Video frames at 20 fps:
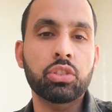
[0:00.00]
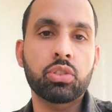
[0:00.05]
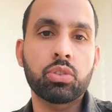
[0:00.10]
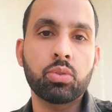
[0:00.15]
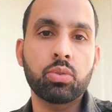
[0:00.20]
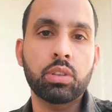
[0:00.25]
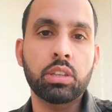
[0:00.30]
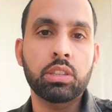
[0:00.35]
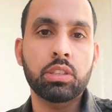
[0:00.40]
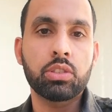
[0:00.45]

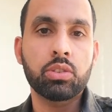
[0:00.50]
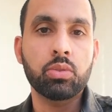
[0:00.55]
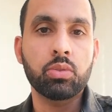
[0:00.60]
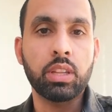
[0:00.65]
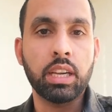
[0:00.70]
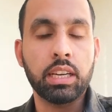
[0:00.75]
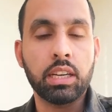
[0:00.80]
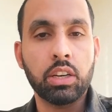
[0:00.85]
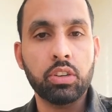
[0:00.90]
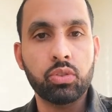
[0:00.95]
students to their
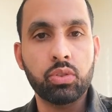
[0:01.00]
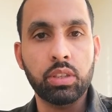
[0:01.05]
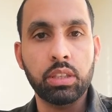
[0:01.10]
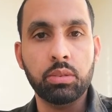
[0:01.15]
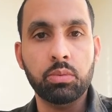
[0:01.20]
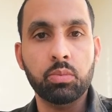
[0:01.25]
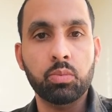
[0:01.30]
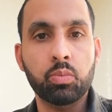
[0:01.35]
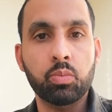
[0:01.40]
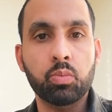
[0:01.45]
country
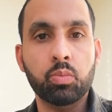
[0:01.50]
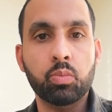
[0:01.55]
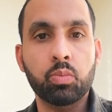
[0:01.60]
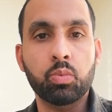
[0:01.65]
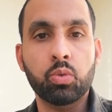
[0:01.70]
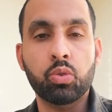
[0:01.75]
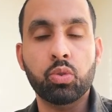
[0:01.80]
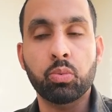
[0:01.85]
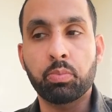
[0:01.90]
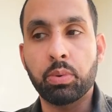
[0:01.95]

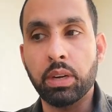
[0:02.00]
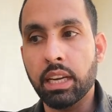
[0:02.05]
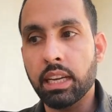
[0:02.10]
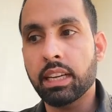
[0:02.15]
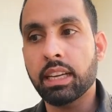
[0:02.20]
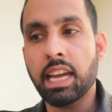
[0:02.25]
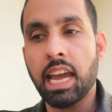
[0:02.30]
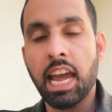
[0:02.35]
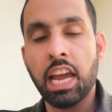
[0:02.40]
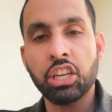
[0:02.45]
to bring
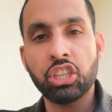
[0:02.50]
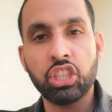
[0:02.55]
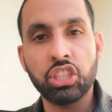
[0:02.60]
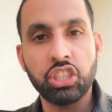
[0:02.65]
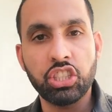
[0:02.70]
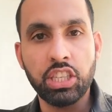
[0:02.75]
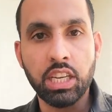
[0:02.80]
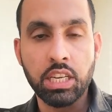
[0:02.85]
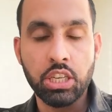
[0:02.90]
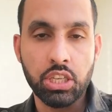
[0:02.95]
cash
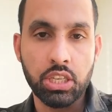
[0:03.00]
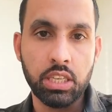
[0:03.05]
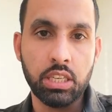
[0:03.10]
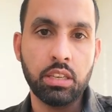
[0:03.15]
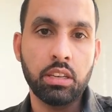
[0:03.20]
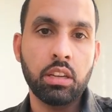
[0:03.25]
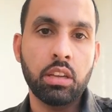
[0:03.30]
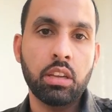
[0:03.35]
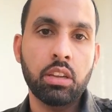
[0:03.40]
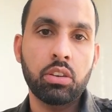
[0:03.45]

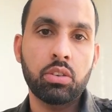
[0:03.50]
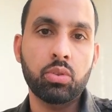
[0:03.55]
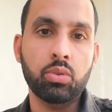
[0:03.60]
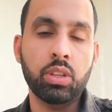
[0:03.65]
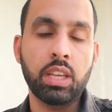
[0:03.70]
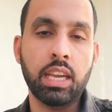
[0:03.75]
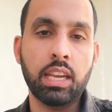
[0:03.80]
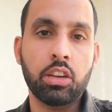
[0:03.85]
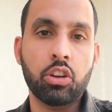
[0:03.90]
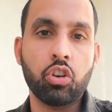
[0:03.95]
injection to
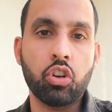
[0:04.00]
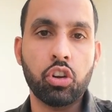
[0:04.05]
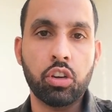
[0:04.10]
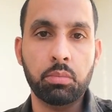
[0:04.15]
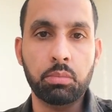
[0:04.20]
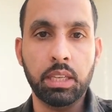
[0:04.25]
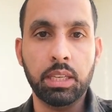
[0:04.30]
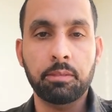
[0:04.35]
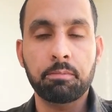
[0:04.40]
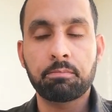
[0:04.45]
the
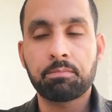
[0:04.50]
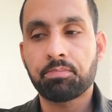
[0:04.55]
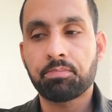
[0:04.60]
economy.